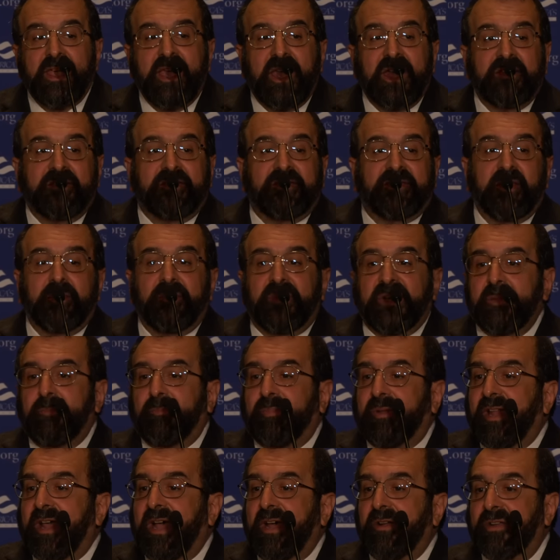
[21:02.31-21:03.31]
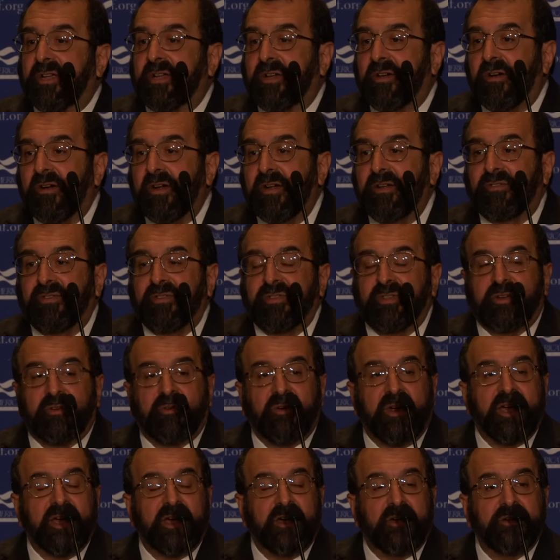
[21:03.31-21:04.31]
and somebody plowed a car into the
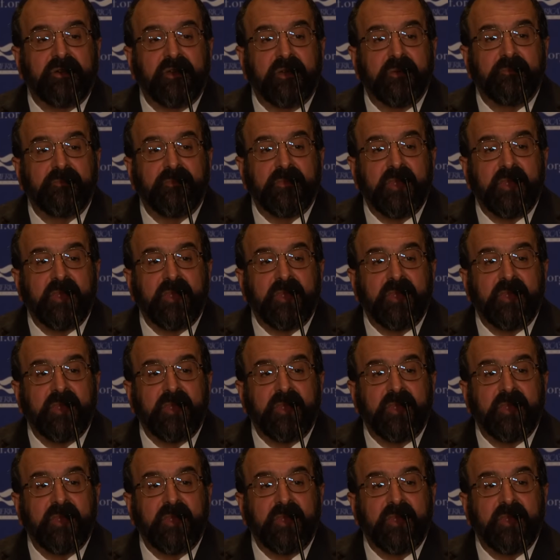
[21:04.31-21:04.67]
crowd.